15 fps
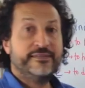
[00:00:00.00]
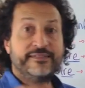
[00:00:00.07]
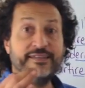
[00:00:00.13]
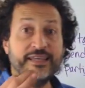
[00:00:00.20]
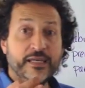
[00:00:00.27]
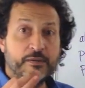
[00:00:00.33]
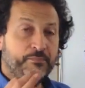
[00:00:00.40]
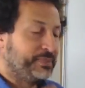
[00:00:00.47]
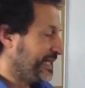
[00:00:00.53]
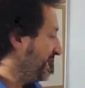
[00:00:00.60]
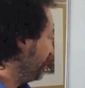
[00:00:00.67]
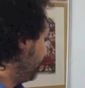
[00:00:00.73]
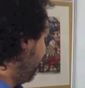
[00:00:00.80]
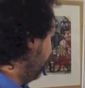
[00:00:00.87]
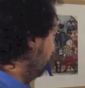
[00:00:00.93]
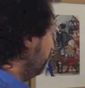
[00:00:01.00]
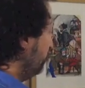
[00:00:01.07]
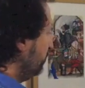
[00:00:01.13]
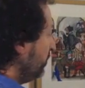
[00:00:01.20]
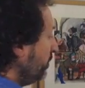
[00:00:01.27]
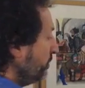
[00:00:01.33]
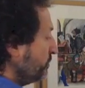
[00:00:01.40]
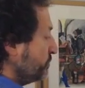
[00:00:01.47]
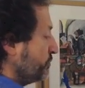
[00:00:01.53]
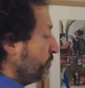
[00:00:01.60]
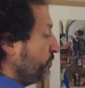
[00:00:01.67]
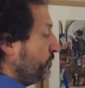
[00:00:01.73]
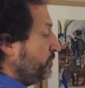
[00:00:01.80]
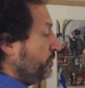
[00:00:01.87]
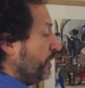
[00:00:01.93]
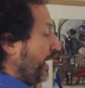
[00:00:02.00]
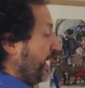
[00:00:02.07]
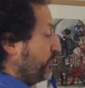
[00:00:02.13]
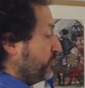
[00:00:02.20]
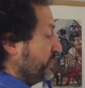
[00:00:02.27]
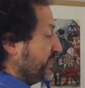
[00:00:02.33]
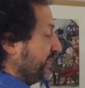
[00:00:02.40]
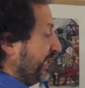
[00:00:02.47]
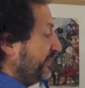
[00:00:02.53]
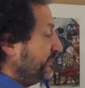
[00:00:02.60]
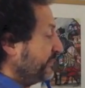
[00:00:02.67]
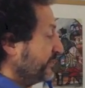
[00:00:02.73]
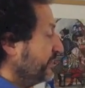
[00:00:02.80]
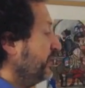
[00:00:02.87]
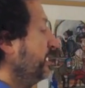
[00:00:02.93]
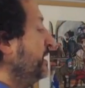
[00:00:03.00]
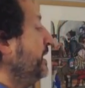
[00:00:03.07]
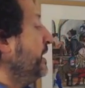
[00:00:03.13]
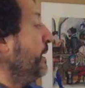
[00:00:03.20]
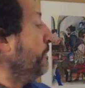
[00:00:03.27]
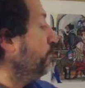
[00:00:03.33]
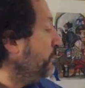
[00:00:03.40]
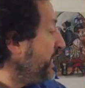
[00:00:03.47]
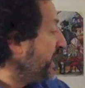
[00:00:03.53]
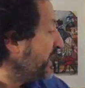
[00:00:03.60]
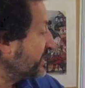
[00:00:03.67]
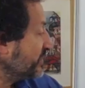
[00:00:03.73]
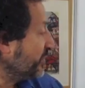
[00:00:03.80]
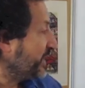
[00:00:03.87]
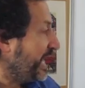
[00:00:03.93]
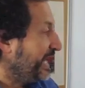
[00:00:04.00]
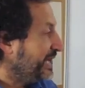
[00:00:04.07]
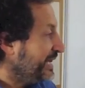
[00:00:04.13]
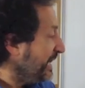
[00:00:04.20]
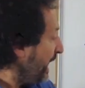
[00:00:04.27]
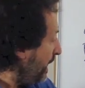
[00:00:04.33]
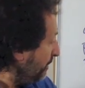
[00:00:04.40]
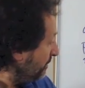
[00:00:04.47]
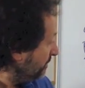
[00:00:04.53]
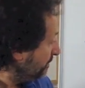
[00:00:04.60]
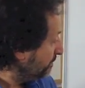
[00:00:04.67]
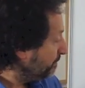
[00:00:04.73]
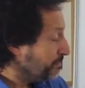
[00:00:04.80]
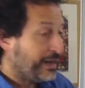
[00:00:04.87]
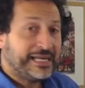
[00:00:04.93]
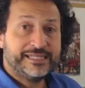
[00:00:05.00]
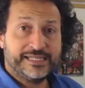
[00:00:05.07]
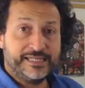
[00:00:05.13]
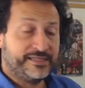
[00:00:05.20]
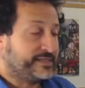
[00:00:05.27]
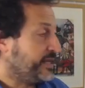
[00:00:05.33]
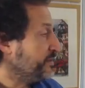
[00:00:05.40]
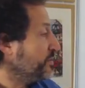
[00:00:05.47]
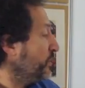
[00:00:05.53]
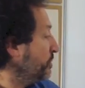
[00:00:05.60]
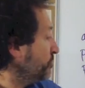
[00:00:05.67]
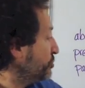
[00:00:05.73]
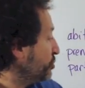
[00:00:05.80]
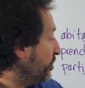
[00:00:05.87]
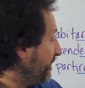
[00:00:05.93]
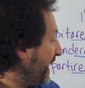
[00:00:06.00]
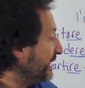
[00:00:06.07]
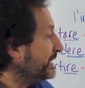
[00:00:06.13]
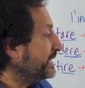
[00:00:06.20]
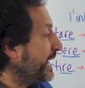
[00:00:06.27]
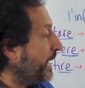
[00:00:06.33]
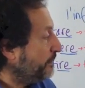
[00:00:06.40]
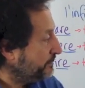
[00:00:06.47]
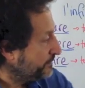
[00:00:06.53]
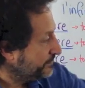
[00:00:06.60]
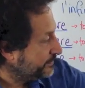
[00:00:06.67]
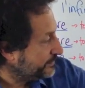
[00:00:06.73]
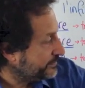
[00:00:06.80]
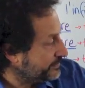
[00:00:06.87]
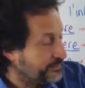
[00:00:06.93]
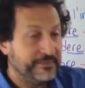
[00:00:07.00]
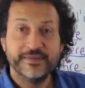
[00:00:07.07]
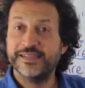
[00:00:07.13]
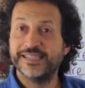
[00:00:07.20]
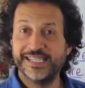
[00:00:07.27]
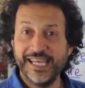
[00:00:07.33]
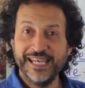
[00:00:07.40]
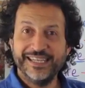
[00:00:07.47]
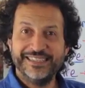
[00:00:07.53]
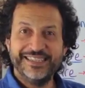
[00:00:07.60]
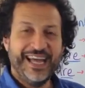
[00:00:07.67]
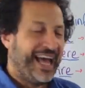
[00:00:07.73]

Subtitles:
ti presento, to you I present. Mia sorella, my sister Giovanna. See?